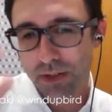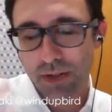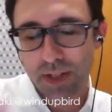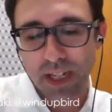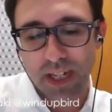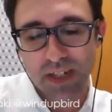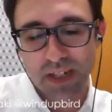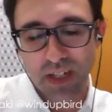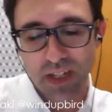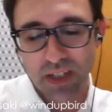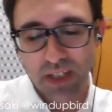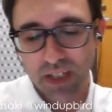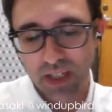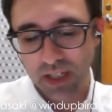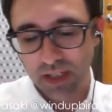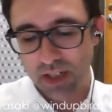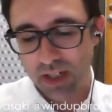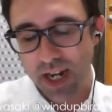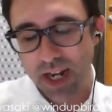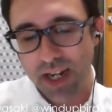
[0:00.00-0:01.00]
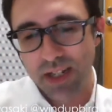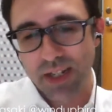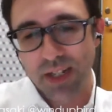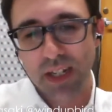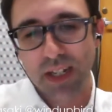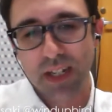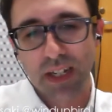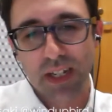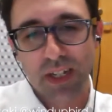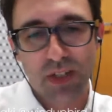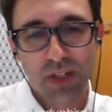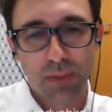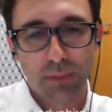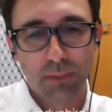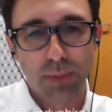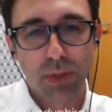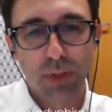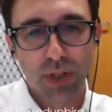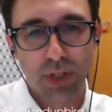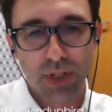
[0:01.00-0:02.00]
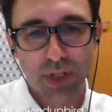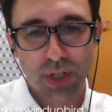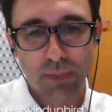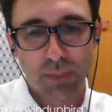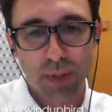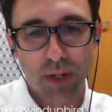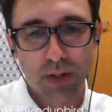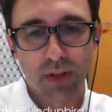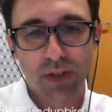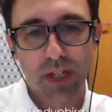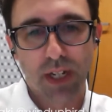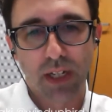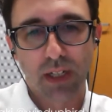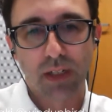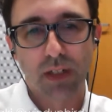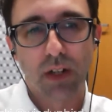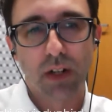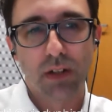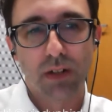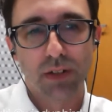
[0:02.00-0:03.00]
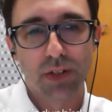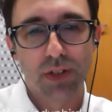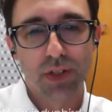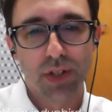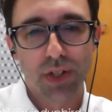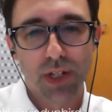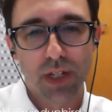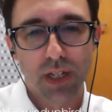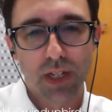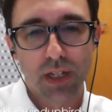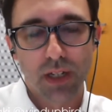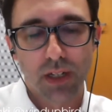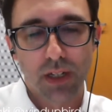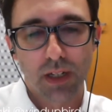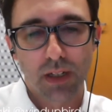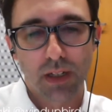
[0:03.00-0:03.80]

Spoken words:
the idea that IT needs to push better technology.